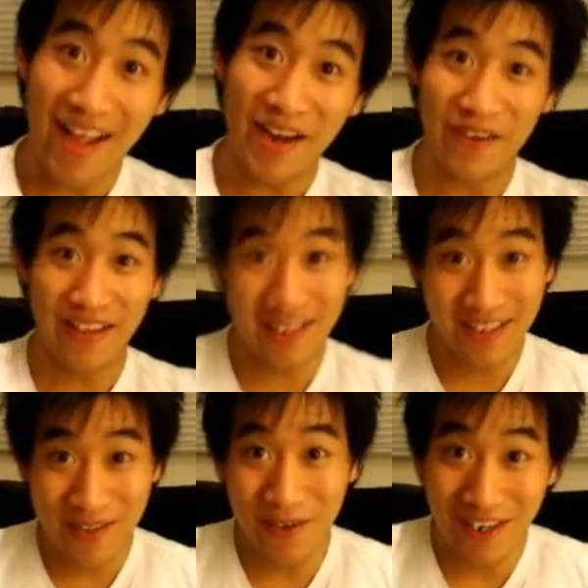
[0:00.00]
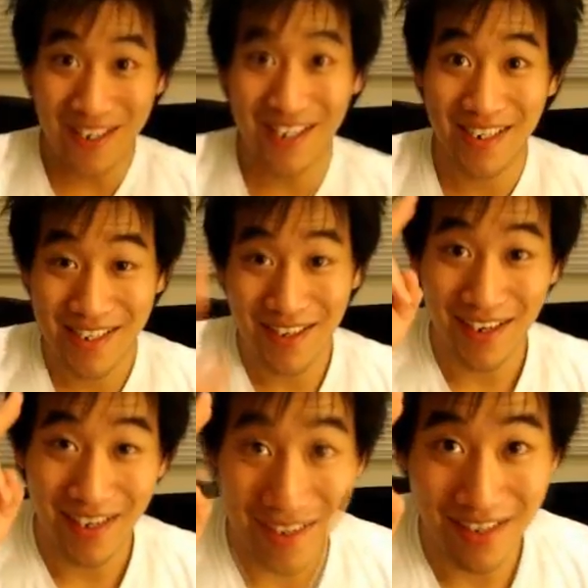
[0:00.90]
Anyway, this is Kwai
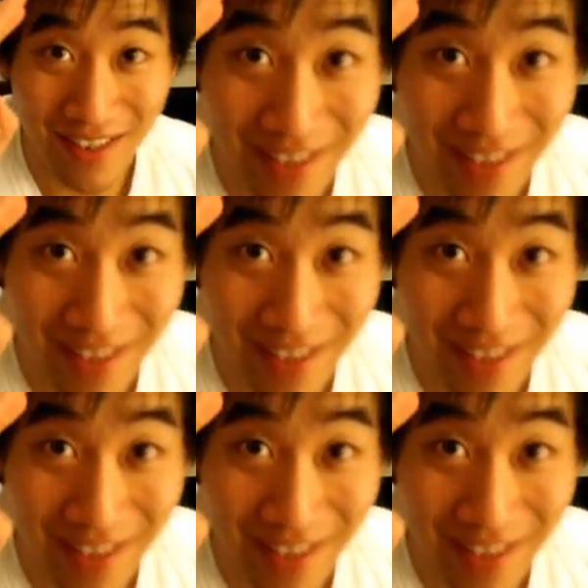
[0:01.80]
signing out.